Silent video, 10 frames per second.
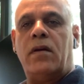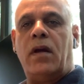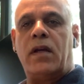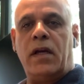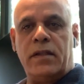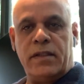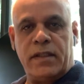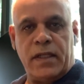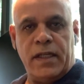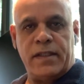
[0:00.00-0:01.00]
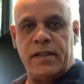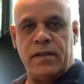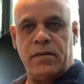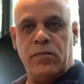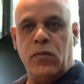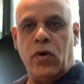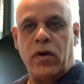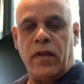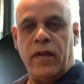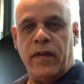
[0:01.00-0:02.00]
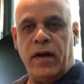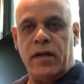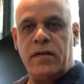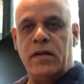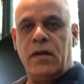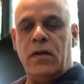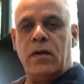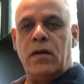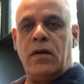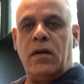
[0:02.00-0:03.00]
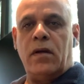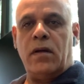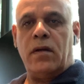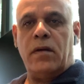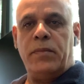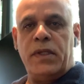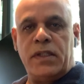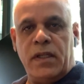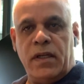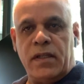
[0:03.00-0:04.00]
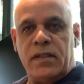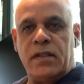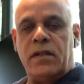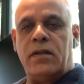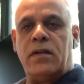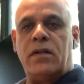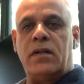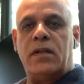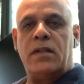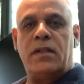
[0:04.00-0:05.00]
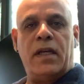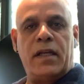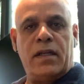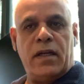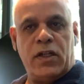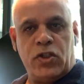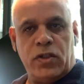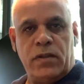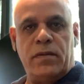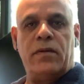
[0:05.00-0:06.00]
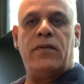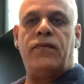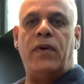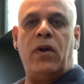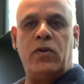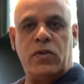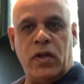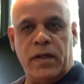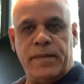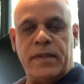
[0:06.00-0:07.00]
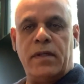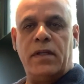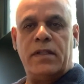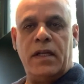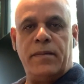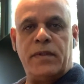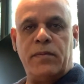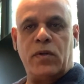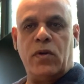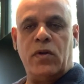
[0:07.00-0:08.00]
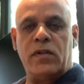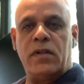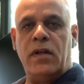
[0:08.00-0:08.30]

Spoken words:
I can't stress more than that. Be serious, take action, follow steps, because